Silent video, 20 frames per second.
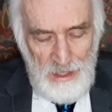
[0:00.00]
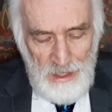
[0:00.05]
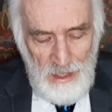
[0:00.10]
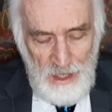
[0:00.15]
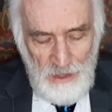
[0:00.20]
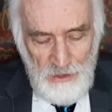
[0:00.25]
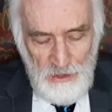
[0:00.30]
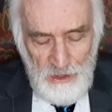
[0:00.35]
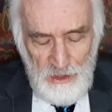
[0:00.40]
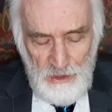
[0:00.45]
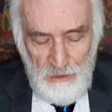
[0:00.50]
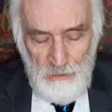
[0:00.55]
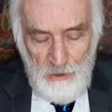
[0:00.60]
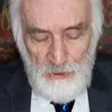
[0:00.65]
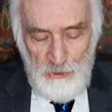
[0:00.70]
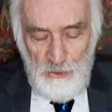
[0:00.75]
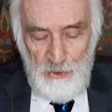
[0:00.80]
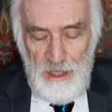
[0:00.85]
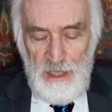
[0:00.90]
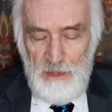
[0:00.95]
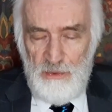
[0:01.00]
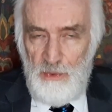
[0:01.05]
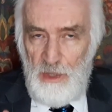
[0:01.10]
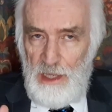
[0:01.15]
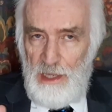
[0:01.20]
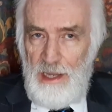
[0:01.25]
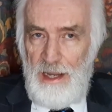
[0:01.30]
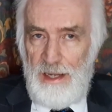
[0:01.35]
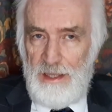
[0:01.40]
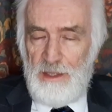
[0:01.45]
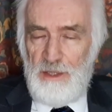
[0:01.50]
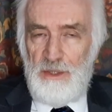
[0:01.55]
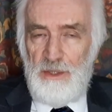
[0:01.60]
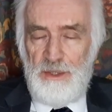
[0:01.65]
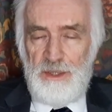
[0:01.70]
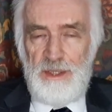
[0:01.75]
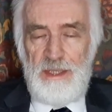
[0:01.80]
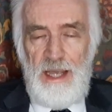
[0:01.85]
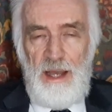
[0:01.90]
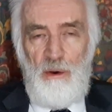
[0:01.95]
And number three is relax
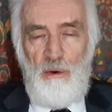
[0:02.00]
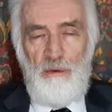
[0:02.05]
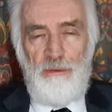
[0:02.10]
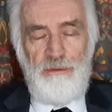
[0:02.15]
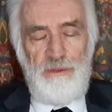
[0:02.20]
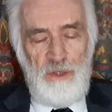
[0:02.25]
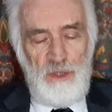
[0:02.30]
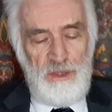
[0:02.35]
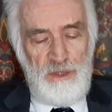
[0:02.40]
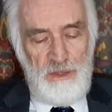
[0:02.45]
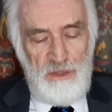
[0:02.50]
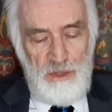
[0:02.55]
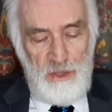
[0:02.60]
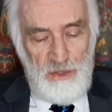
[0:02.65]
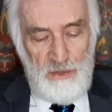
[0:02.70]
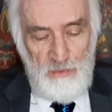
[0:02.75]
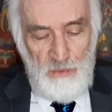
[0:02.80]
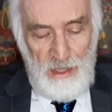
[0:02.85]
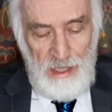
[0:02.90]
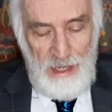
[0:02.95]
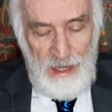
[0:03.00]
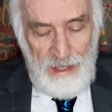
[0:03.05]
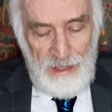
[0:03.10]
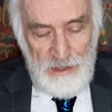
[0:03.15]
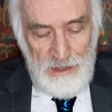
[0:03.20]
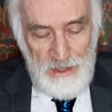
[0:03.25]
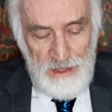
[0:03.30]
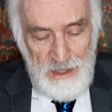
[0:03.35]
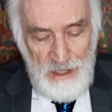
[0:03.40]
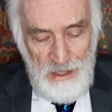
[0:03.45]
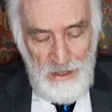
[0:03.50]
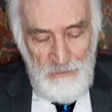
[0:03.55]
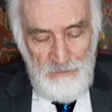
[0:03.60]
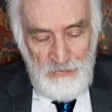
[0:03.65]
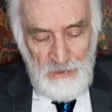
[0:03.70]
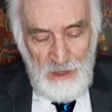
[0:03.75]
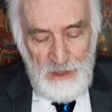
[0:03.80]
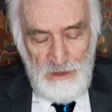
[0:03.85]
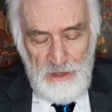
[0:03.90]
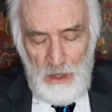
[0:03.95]
yourself. Just just relax.
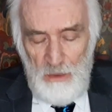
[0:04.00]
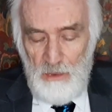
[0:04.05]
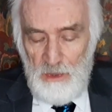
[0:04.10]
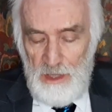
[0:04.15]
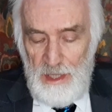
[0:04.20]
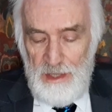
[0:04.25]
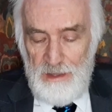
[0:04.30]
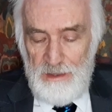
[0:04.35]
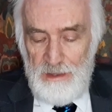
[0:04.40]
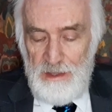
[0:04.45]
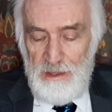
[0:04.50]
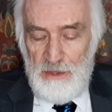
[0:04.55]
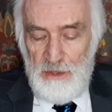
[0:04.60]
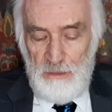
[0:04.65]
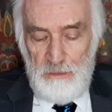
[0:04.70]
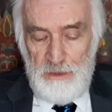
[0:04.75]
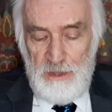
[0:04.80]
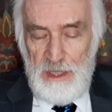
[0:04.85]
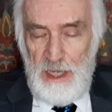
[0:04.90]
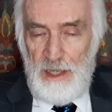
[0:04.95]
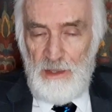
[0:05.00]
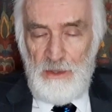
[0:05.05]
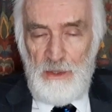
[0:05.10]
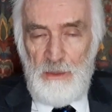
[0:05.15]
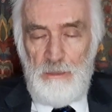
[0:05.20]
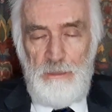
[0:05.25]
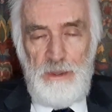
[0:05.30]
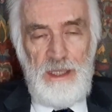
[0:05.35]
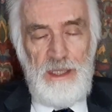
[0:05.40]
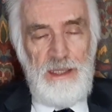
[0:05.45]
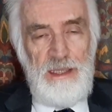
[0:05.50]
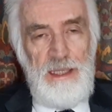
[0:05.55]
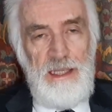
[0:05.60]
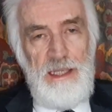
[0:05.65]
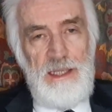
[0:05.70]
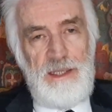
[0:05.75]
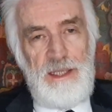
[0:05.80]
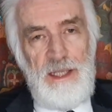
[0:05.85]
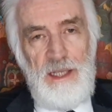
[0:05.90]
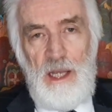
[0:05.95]
Don't let things upset you. Be an
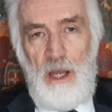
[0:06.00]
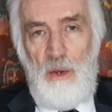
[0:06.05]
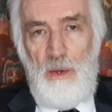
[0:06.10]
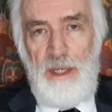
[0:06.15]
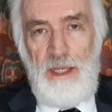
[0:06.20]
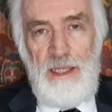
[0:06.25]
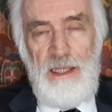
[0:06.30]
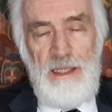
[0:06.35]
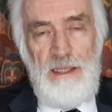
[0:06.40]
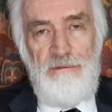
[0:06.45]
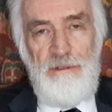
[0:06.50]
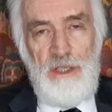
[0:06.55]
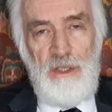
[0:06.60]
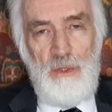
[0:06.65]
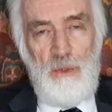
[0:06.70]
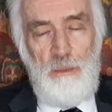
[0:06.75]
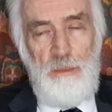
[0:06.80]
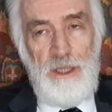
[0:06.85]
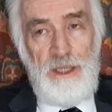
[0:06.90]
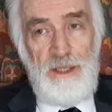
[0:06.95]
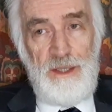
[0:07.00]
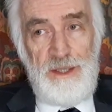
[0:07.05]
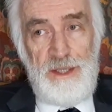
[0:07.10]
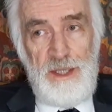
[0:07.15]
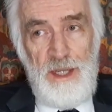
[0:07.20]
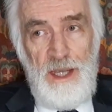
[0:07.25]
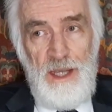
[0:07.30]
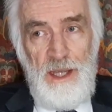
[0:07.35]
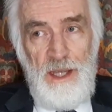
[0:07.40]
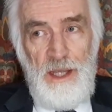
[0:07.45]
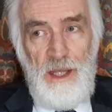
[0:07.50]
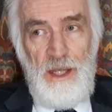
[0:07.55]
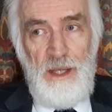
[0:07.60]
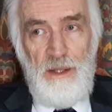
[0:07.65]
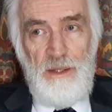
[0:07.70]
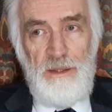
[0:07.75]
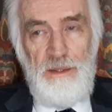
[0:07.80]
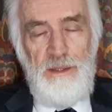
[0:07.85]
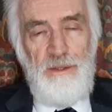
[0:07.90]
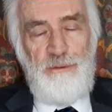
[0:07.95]
easygoing individual because
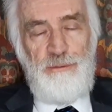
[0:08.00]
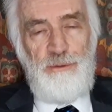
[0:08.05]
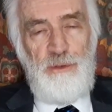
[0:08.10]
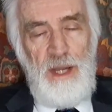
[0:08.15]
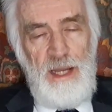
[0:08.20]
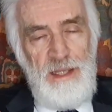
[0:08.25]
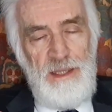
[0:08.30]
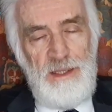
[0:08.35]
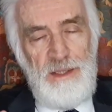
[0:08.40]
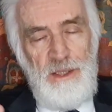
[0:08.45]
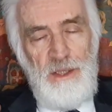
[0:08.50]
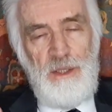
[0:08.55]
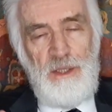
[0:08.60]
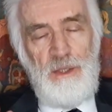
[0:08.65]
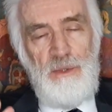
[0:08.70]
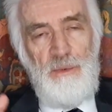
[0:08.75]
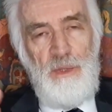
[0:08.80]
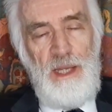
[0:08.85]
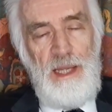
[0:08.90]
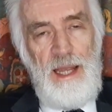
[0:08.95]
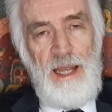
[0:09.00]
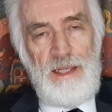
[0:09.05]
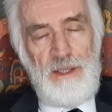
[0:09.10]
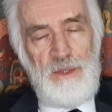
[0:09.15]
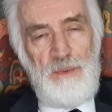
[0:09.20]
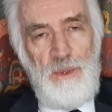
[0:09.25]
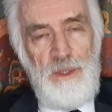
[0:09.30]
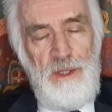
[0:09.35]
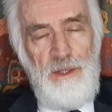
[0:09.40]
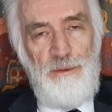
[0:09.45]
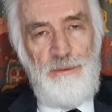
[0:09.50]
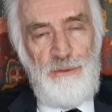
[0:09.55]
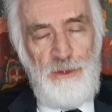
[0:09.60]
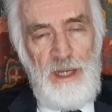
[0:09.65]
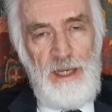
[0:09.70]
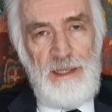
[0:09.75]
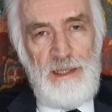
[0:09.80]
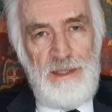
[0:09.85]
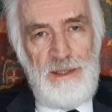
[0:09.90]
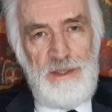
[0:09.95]
your friend you can relax with your
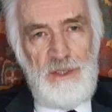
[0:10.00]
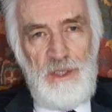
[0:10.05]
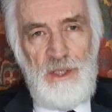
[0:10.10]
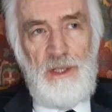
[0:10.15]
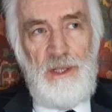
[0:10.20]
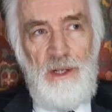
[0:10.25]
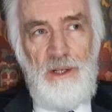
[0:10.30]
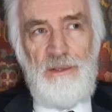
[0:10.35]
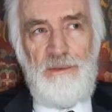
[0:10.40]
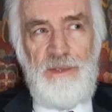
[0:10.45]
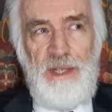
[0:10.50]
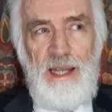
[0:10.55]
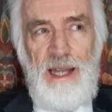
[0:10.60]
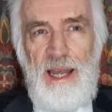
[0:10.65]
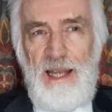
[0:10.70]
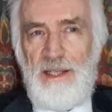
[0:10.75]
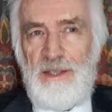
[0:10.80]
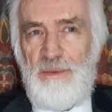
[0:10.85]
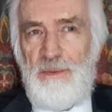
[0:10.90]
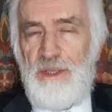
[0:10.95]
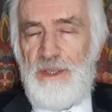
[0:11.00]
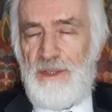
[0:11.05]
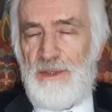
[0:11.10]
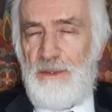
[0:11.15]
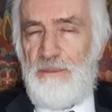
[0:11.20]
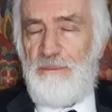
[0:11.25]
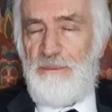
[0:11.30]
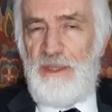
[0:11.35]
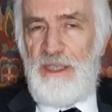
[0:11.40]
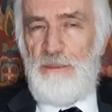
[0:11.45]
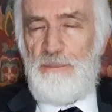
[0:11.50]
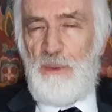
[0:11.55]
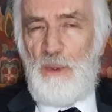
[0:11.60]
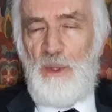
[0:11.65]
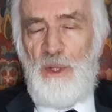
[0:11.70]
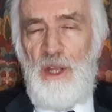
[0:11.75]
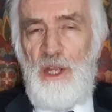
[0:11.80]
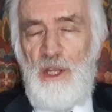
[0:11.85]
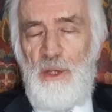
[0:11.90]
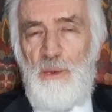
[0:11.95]
friends. You can't relax with some
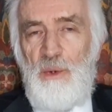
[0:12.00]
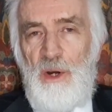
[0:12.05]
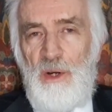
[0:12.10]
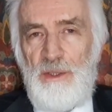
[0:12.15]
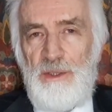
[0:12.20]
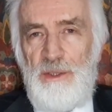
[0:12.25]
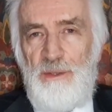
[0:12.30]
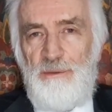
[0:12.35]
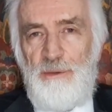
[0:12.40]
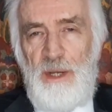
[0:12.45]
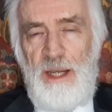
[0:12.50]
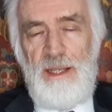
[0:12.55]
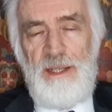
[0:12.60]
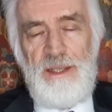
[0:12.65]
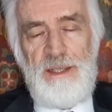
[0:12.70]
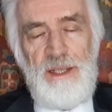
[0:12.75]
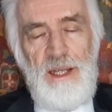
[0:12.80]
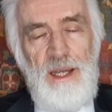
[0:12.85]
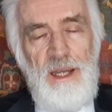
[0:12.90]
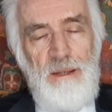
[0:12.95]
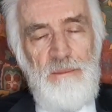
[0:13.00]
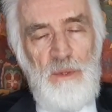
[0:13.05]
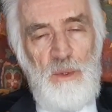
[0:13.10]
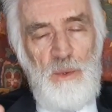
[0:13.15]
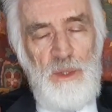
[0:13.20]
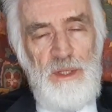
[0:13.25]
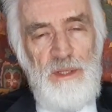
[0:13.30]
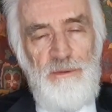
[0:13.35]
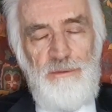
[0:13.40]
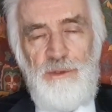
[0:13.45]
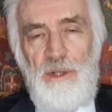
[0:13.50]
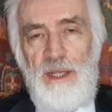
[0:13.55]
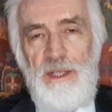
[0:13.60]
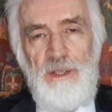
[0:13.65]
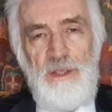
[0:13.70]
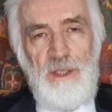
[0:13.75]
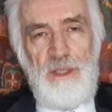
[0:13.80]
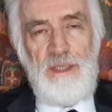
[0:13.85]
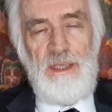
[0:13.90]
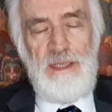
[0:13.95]
people who aren't your friends. But with your
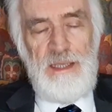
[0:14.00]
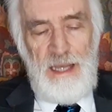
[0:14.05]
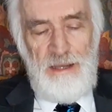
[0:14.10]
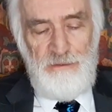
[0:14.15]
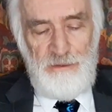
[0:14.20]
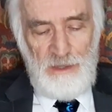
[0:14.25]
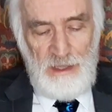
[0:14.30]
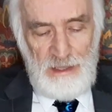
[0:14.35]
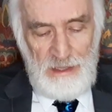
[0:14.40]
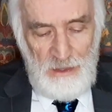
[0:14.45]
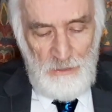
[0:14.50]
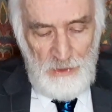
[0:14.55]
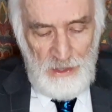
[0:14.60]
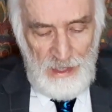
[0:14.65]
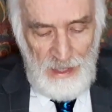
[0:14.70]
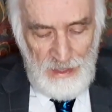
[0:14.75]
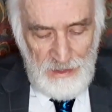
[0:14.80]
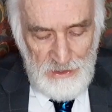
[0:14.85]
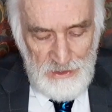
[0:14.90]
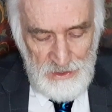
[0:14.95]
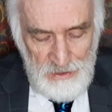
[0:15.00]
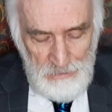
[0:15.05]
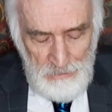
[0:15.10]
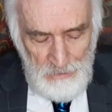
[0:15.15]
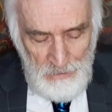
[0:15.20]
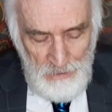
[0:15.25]
friends, you can definitely relax.